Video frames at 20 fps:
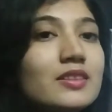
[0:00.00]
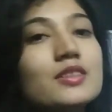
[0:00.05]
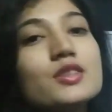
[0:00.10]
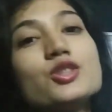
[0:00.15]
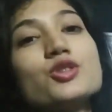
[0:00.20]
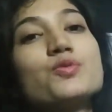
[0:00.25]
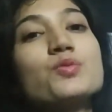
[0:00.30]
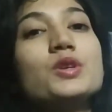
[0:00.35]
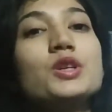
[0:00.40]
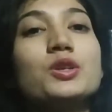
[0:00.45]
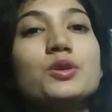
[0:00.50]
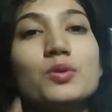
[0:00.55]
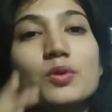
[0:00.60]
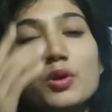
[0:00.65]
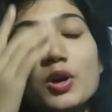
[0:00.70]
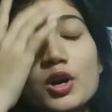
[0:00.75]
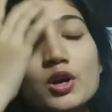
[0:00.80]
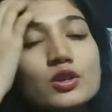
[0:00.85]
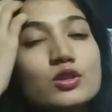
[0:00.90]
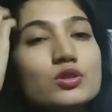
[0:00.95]
this video
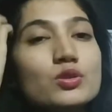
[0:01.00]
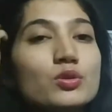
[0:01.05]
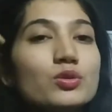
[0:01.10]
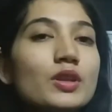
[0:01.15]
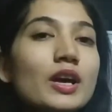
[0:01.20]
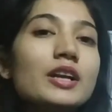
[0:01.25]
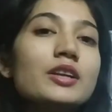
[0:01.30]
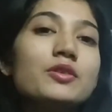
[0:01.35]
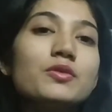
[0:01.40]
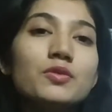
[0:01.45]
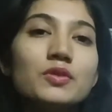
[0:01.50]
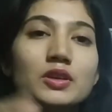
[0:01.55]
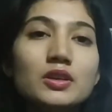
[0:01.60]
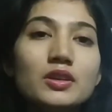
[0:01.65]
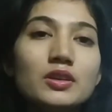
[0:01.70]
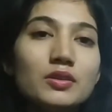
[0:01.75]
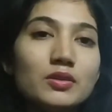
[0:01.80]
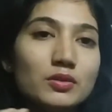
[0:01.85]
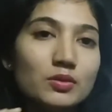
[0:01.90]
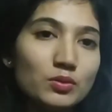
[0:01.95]
so that
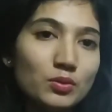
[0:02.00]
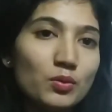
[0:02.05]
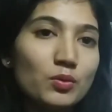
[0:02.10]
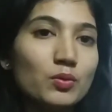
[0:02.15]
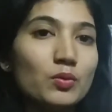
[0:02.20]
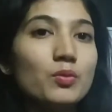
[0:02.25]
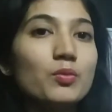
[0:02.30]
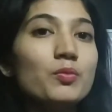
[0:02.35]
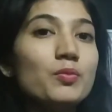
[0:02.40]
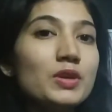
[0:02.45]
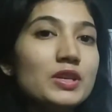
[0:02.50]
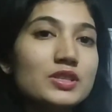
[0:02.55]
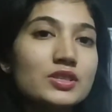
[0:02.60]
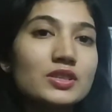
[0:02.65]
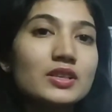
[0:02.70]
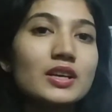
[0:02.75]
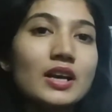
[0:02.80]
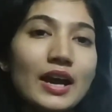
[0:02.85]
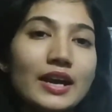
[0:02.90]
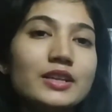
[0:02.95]
we know
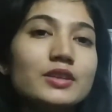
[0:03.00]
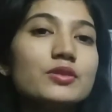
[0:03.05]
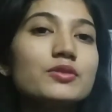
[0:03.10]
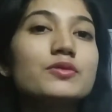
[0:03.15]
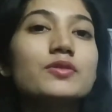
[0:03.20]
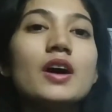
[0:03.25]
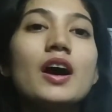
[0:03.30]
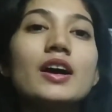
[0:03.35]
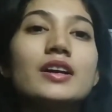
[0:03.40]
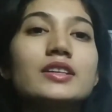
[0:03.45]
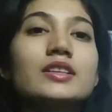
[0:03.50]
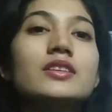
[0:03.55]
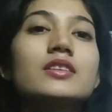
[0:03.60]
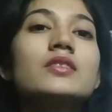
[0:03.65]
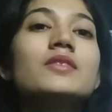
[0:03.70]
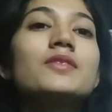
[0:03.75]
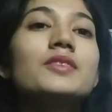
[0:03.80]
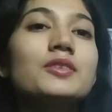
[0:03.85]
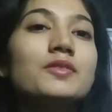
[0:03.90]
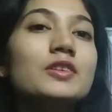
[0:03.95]
which kind of article
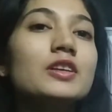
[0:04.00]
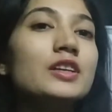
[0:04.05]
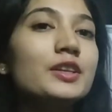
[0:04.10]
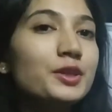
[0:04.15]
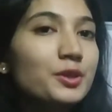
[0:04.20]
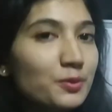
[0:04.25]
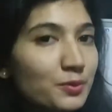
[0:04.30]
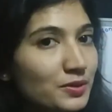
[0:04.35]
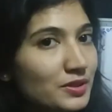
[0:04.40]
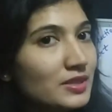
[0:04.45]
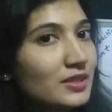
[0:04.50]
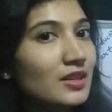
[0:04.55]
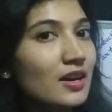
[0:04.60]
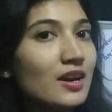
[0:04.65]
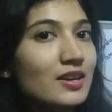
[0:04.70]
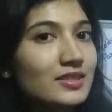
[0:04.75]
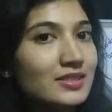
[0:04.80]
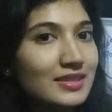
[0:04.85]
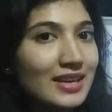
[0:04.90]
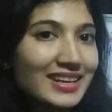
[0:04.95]
we will use in
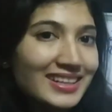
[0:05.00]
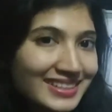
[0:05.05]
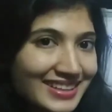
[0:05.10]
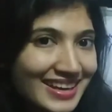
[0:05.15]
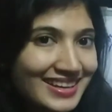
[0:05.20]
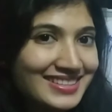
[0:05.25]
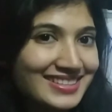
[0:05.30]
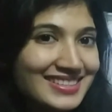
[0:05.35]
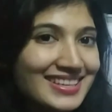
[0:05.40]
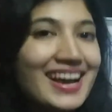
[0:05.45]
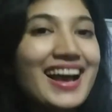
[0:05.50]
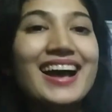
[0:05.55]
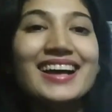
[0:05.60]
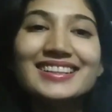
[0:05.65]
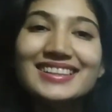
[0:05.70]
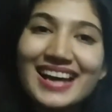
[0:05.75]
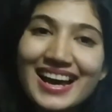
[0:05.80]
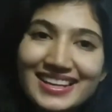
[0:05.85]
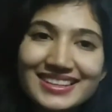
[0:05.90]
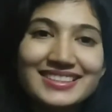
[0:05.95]
our sentence.
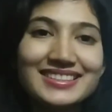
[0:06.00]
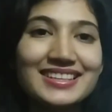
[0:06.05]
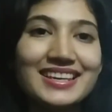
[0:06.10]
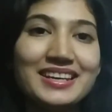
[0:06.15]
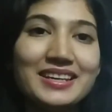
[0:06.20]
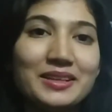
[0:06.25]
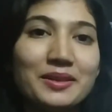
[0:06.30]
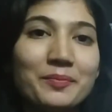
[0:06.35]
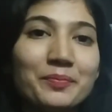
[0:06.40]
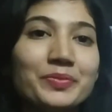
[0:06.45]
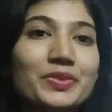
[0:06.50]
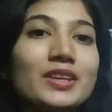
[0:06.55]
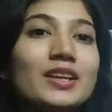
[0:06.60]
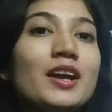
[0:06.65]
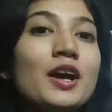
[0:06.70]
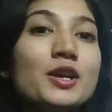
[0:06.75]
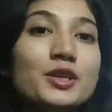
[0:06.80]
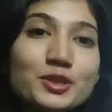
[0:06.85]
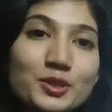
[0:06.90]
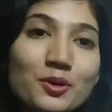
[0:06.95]
That's it.
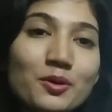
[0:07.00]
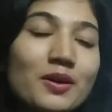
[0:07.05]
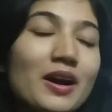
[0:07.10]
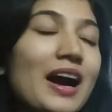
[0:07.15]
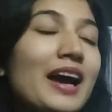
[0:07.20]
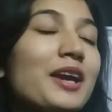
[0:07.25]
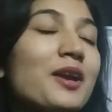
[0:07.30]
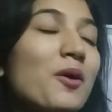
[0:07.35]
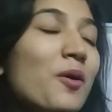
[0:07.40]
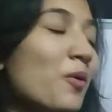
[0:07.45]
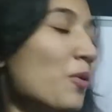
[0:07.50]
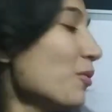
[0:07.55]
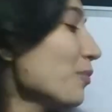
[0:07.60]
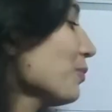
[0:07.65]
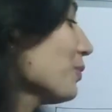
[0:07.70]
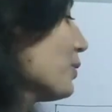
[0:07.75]
So I hope